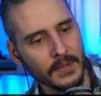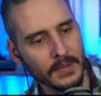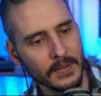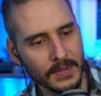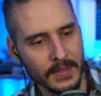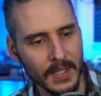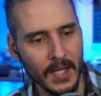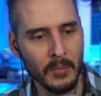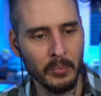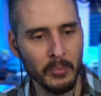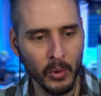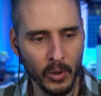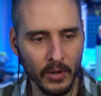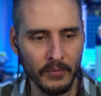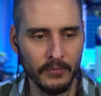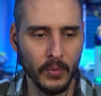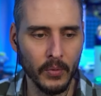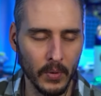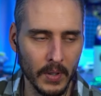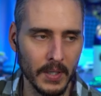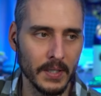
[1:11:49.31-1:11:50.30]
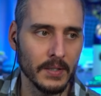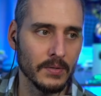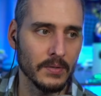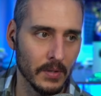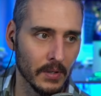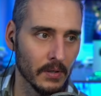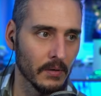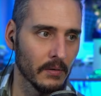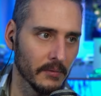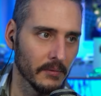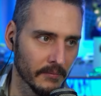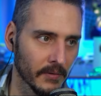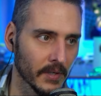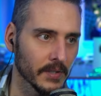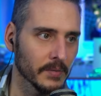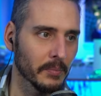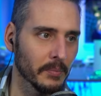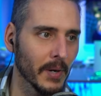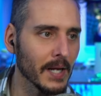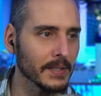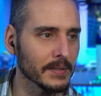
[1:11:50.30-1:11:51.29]
instead of port forwarding to your reverse
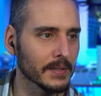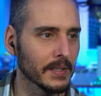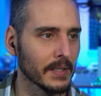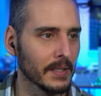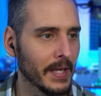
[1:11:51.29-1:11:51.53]
proxy?